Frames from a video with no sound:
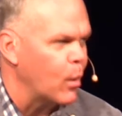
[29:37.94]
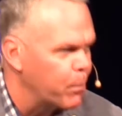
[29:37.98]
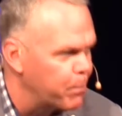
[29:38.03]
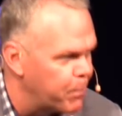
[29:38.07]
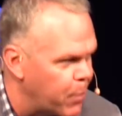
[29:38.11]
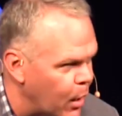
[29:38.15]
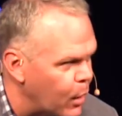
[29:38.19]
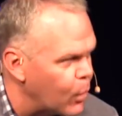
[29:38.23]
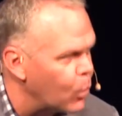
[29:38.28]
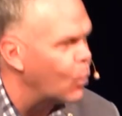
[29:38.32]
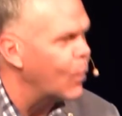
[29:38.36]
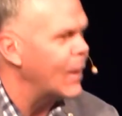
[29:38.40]

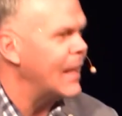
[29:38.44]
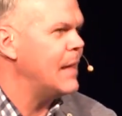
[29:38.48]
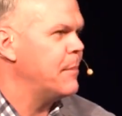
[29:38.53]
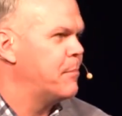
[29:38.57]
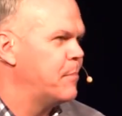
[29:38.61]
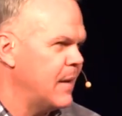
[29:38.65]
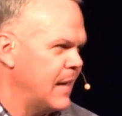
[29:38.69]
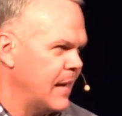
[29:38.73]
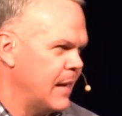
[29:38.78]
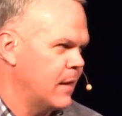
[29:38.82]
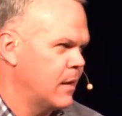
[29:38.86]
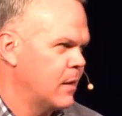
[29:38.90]
but
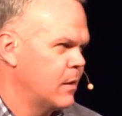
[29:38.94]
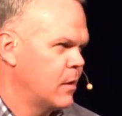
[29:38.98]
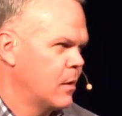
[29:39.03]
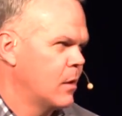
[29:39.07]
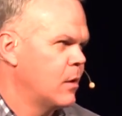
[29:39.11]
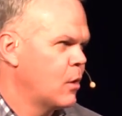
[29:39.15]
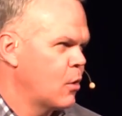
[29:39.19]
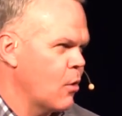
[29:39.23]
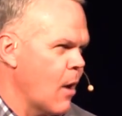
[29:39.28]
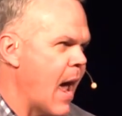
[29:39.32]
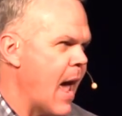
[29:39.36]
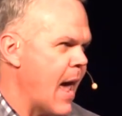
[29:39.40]
weeping,
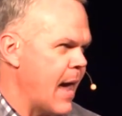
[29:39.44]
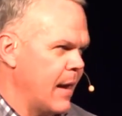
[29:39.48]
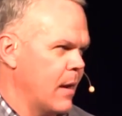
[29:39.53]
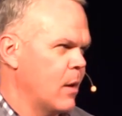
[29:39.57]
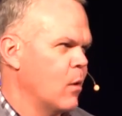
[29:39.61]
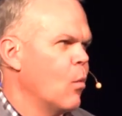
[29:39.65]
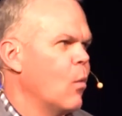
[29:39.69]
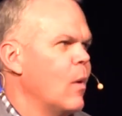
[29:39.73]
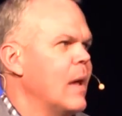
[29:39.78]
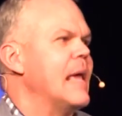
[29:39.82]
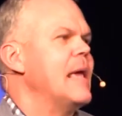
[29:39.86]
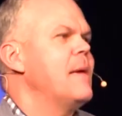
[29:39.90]
crying,
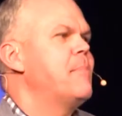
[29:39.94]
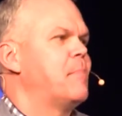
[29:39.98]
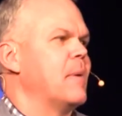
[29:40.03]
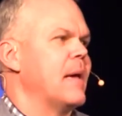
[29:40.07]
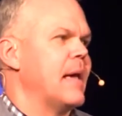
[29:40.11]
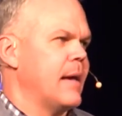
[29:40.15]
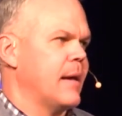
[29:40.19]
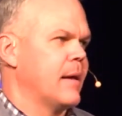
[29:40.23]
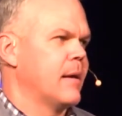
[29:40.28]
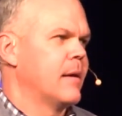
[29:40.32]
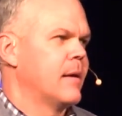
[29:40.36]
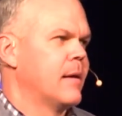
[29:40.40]

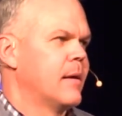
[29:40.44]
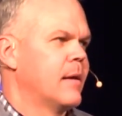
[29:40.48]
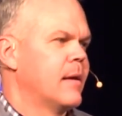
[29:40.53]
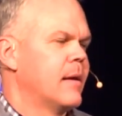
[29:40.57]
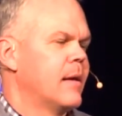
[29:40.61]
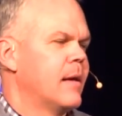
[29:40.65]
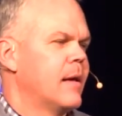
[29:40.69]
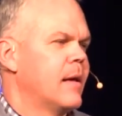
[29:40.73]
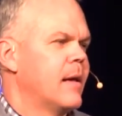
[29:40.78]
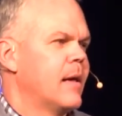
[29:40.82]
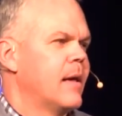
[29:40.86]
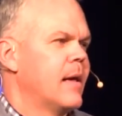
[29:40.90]
weeping.
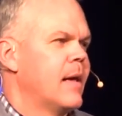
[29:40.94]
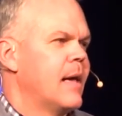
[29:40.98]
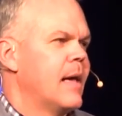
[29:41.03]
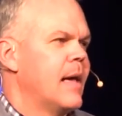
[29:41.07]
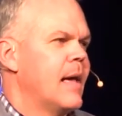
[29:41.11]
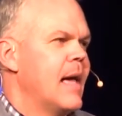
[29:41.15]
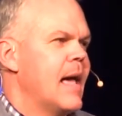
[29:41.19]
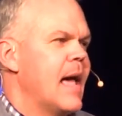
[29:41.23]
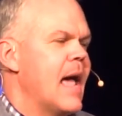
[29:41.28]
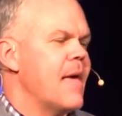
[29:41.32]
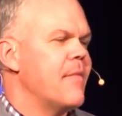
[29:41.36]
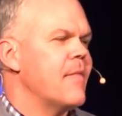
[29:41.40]

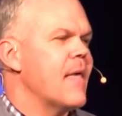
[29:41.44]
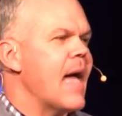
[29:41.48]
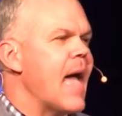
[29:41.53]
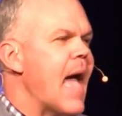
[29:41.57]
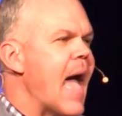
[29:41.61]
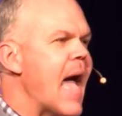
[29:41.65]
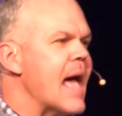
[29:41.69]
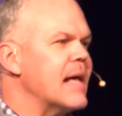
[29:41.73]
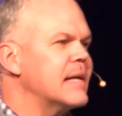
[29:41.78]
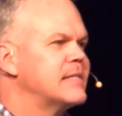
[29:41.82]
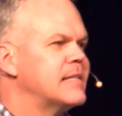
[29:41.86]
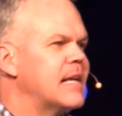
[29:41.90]
And they
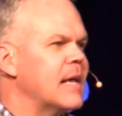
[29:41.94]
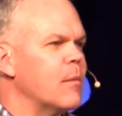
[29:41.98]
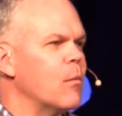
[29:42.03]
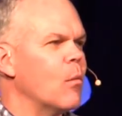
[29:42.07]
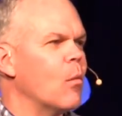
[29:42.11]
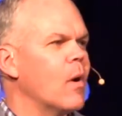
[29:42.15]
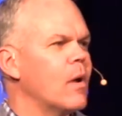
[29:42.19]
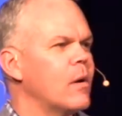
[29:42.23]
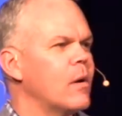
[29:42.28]
asked him,